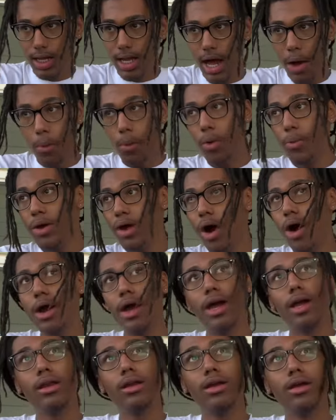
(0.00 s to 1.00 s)
Like what we are
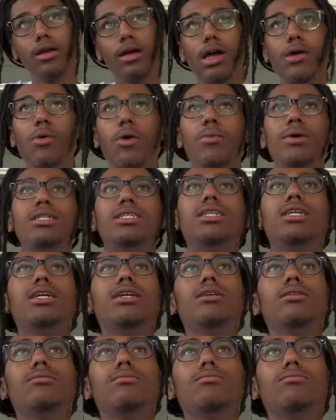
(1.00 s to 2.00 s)
in and what we
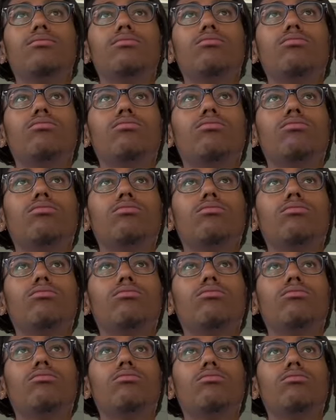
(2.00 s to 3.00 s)
see
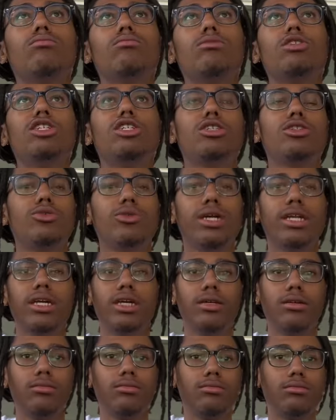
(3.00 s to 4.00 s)
is a
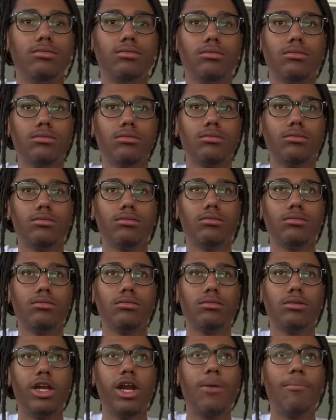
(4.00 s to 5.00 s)
3D.
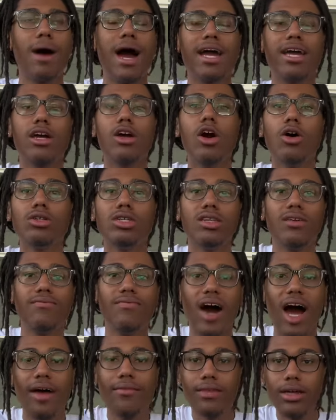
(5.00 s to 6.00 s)
And our mind can go to the
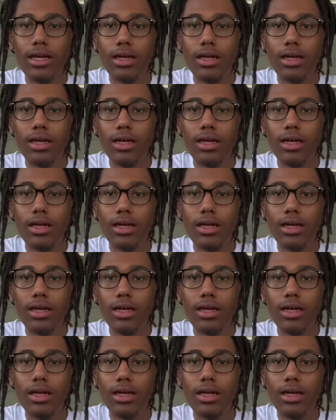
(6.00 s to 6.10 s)
5D.